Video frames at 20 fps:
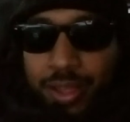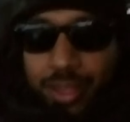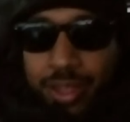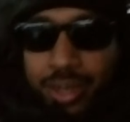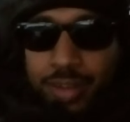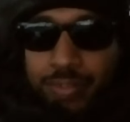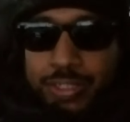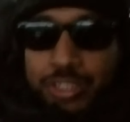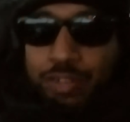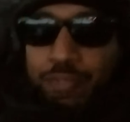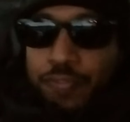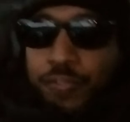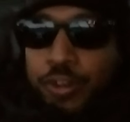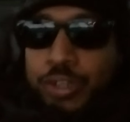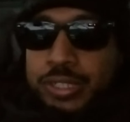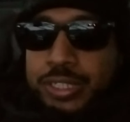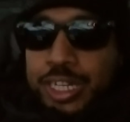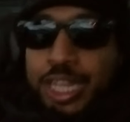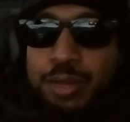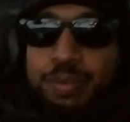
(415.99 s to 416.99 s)
And if it's your
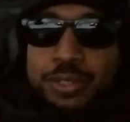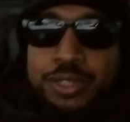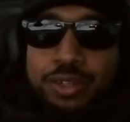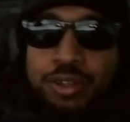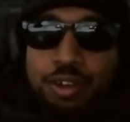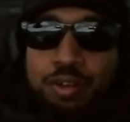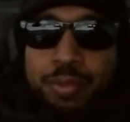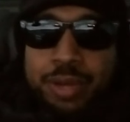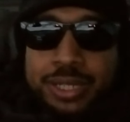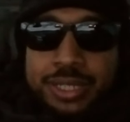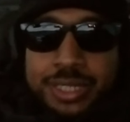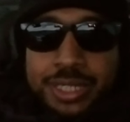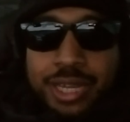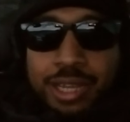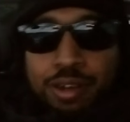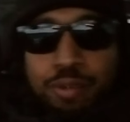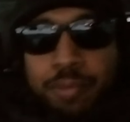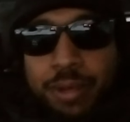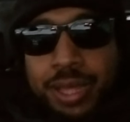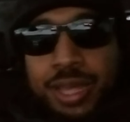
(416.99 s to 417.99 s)
first time joining my
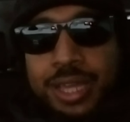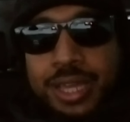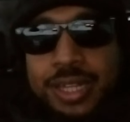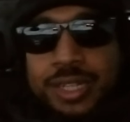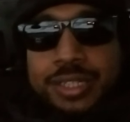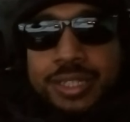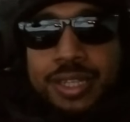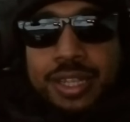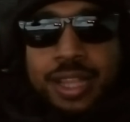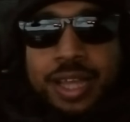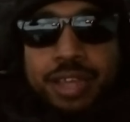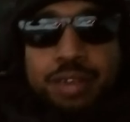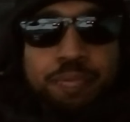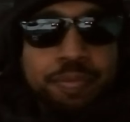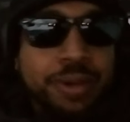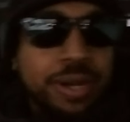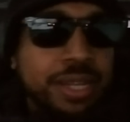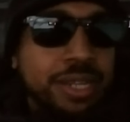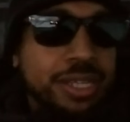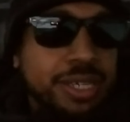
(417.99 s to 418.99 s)
channel, man, hit the like
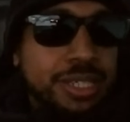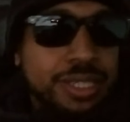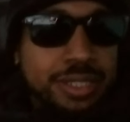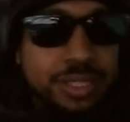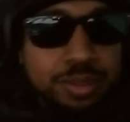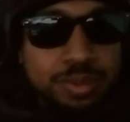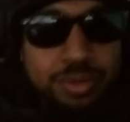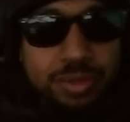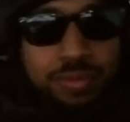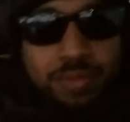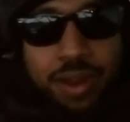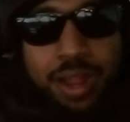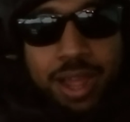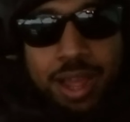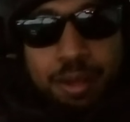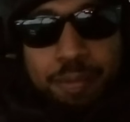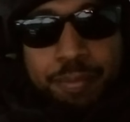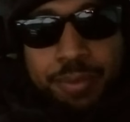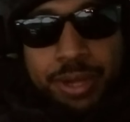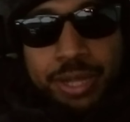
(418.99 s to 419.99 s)
button, hit the
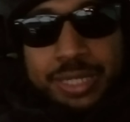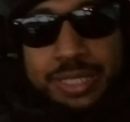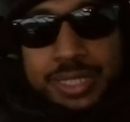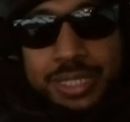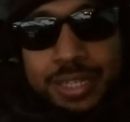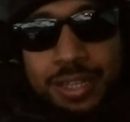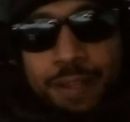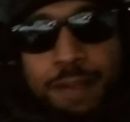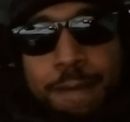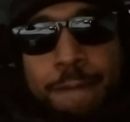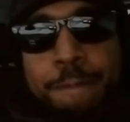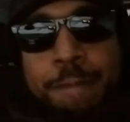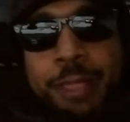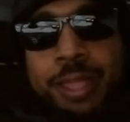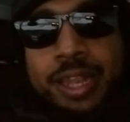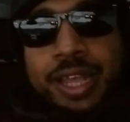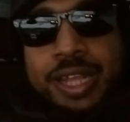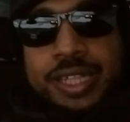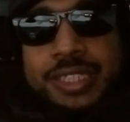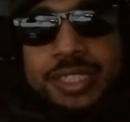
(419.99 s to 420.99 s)
subscribe button,
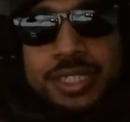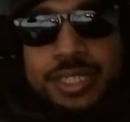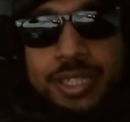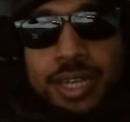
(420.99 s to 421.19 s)
and I'll see